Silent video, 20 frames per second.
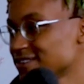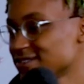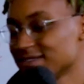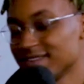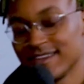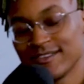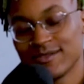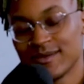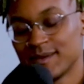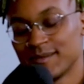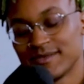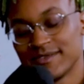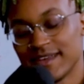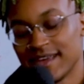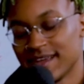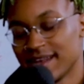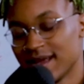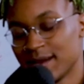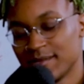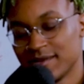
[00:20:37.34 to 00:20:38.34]
that's what I'm
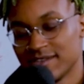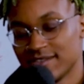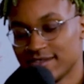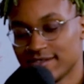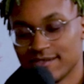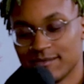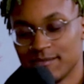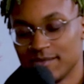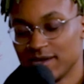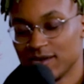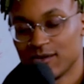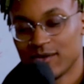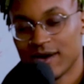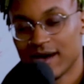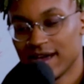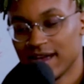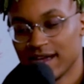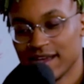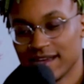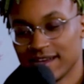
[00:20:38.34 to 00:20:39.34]
saying. I'm gonna just be
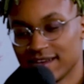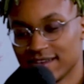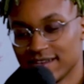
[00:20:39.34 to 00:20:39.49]
quiet